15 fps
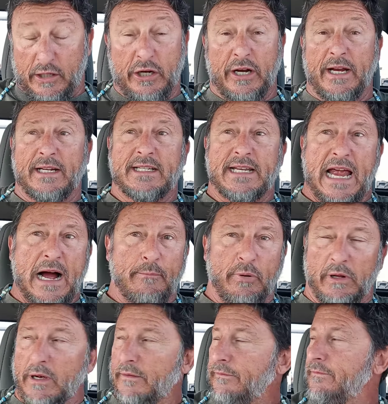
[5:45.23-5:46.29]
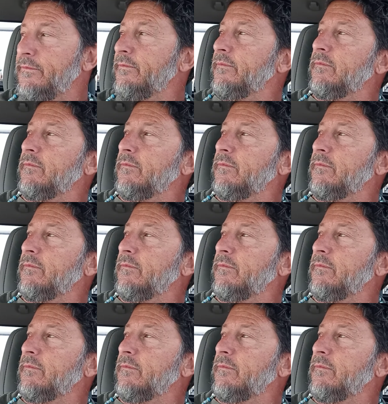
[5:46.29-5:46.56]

Good example of